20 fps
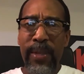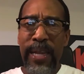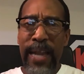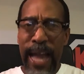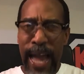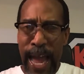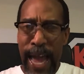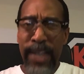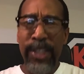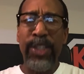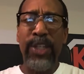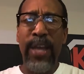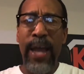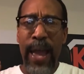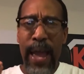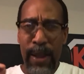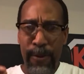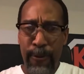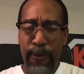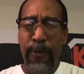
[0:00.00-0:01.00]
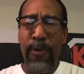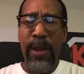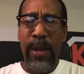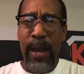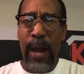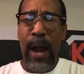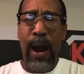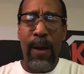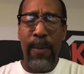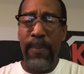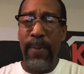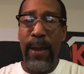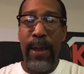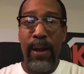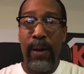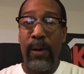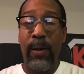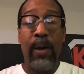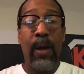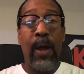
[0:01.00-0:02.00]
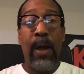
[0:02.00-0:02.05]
Hashtag free our mail.